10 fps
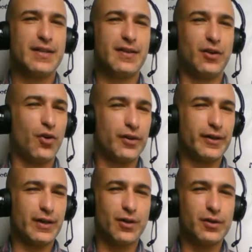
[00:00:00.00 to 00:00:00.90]
the
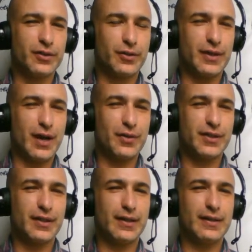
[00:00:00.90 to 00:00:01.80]
corner and also the
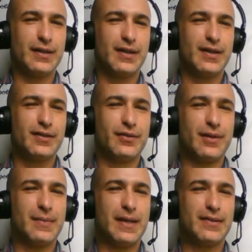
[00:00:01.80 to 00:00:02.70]
outside. So they
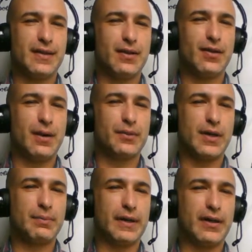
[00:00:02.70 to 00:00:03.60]
may say, oh, I'm going
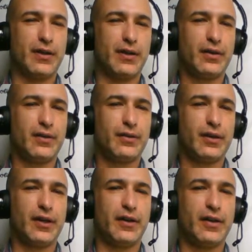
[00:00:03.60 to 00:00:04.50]
to play here or
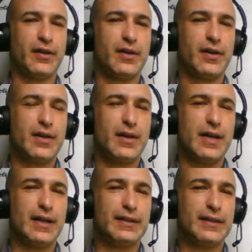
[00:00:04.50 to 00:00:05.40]
here.
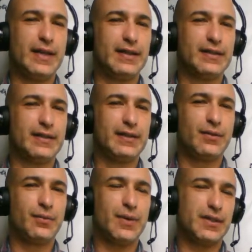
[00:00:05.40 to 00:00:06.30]
And then
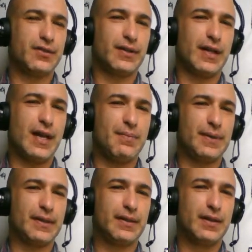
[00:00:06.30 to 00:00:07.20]
what's going to
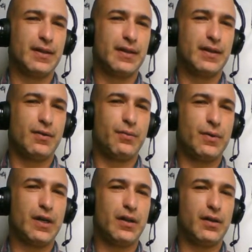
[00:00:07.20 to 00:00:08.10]
happen?
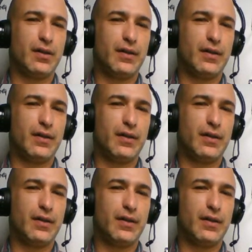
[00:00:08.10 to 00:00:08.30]
Well,